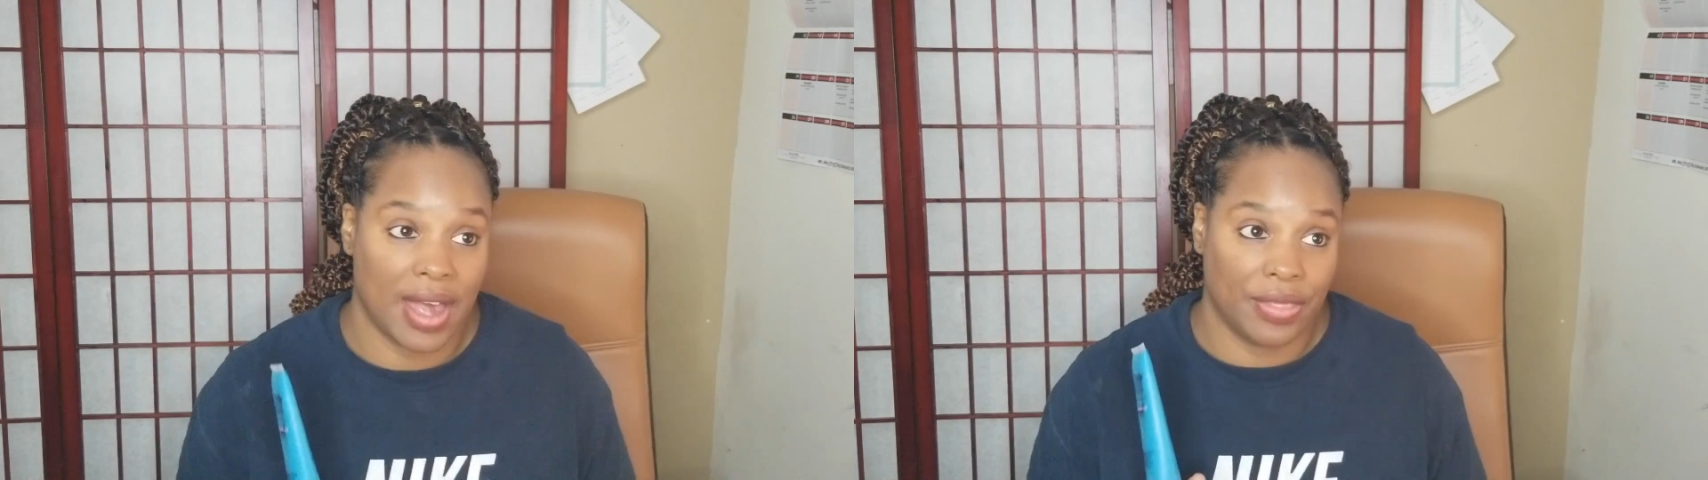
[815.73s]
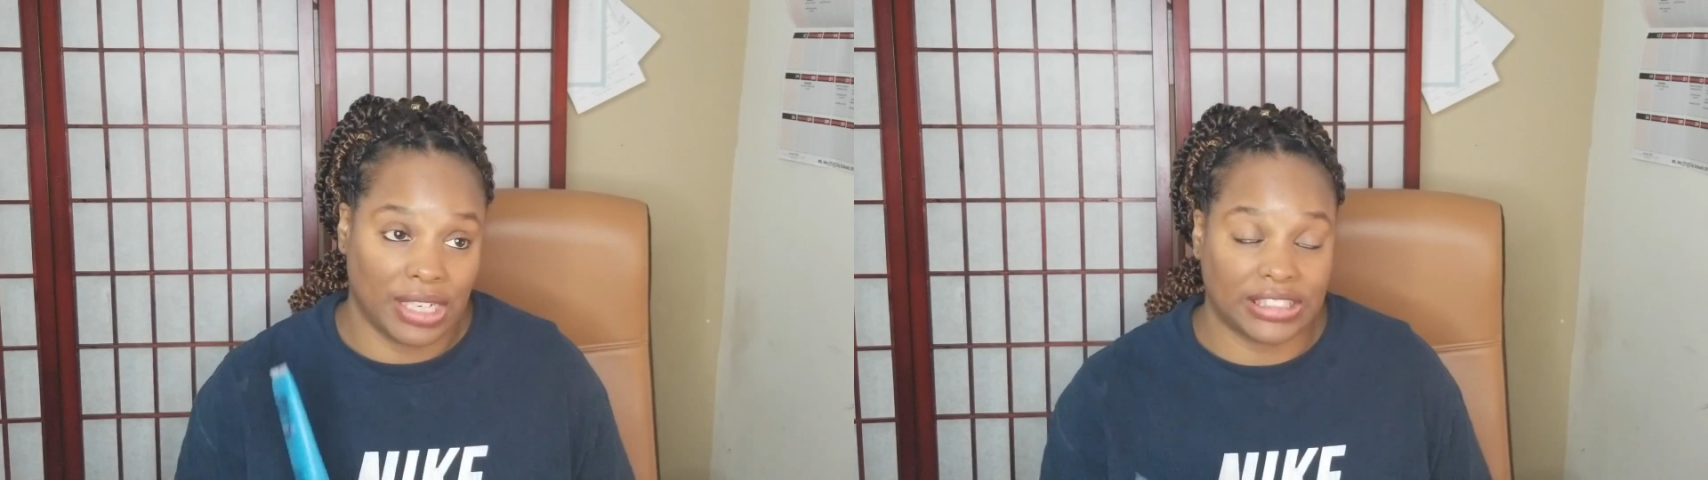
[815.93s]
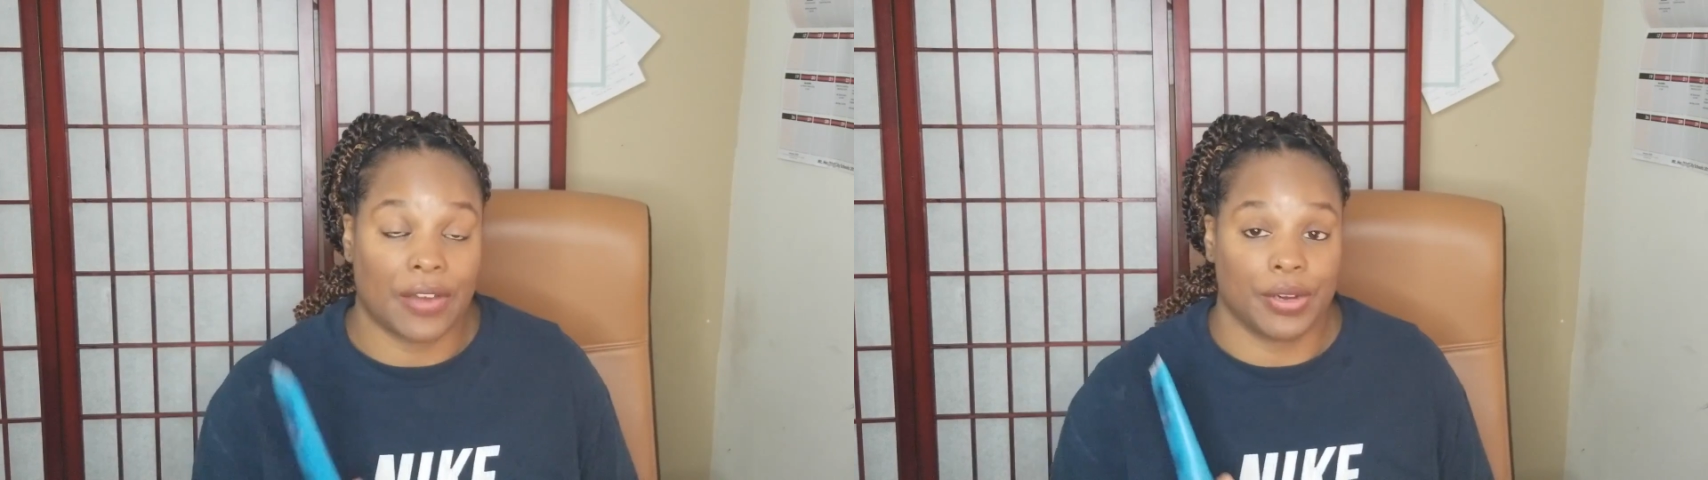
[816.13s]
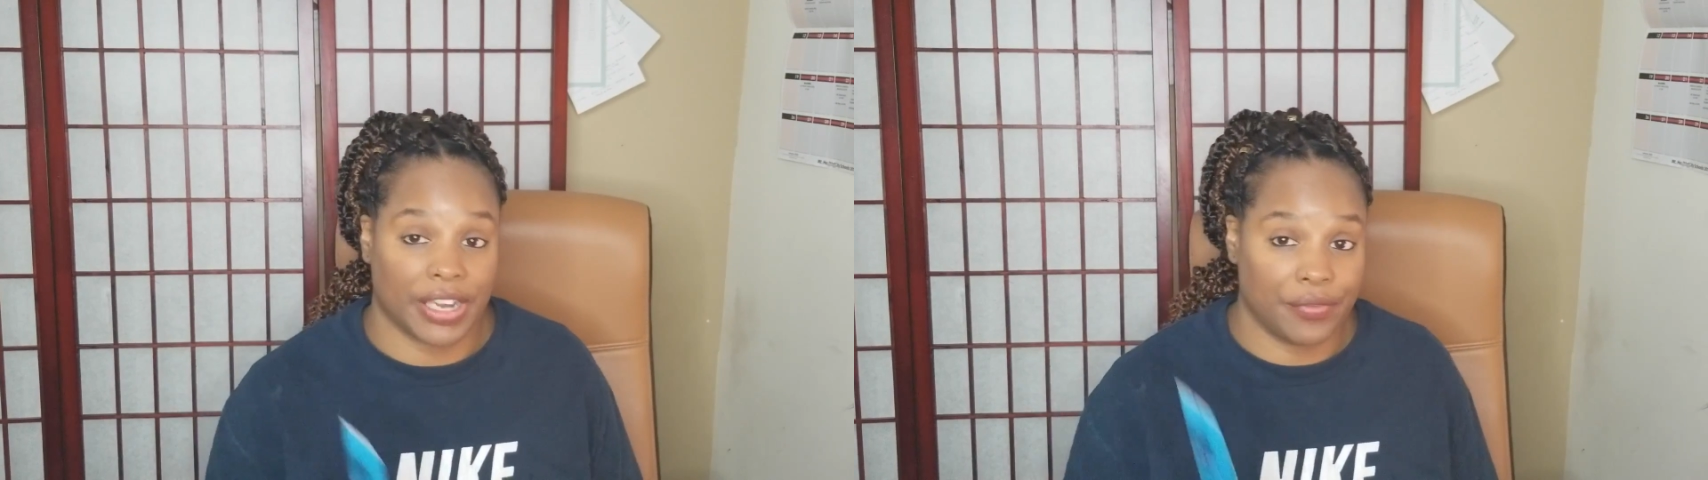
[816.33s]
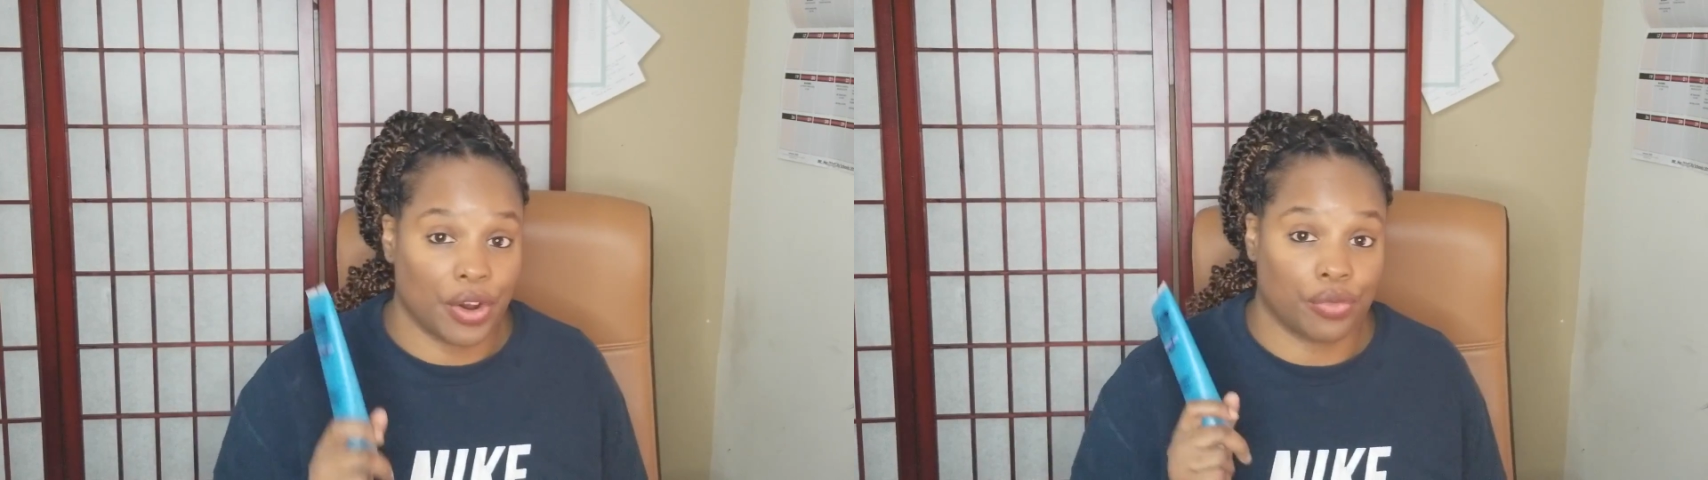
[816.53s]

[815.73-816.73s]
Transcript: This stuff will give you a